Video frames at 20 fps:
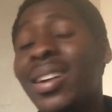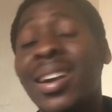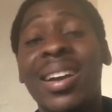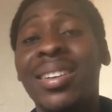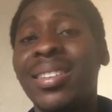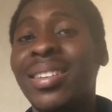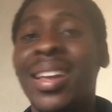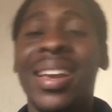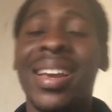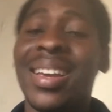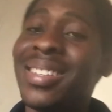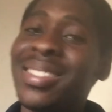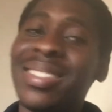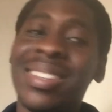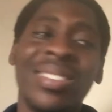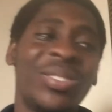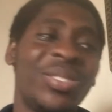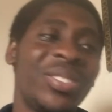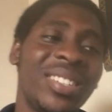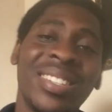Like I said, I
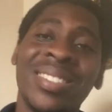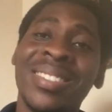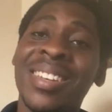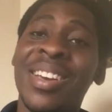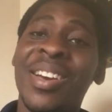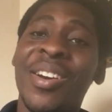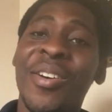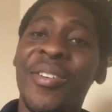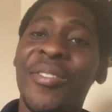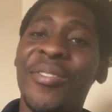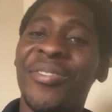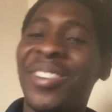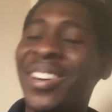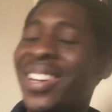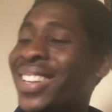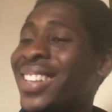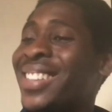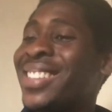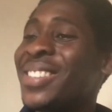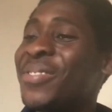should just
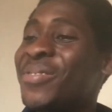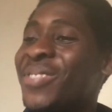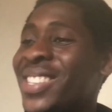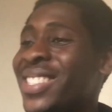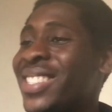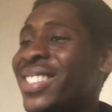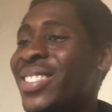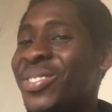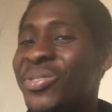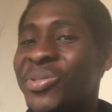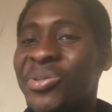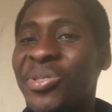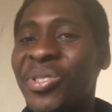forget investing into